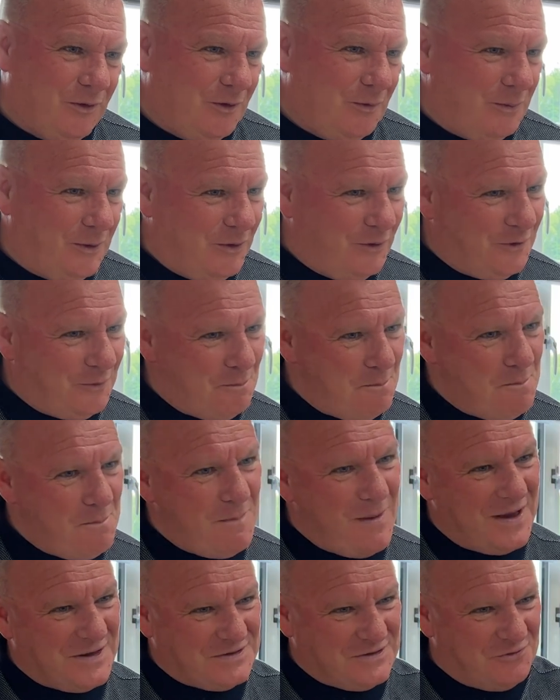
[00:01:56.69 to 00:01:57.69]
they've been on a
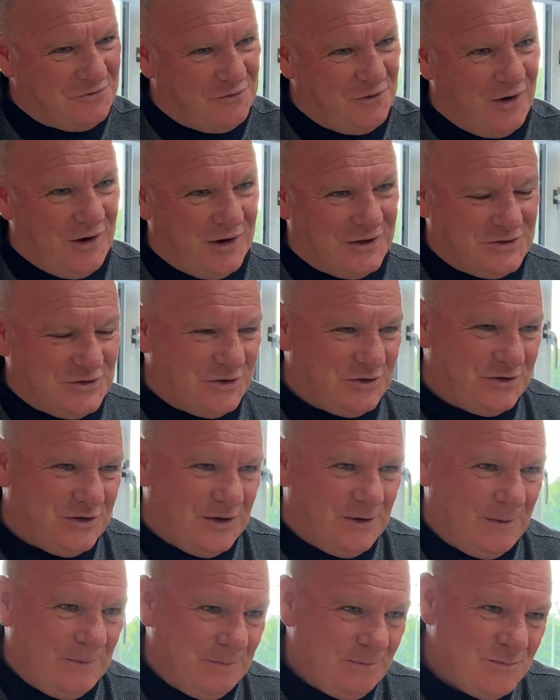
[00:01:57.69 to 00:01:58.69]
massive rise
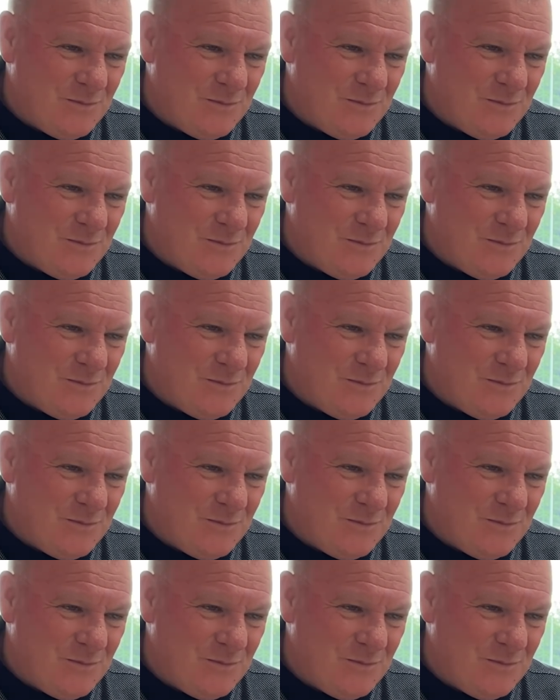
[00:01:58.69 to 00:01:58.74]
under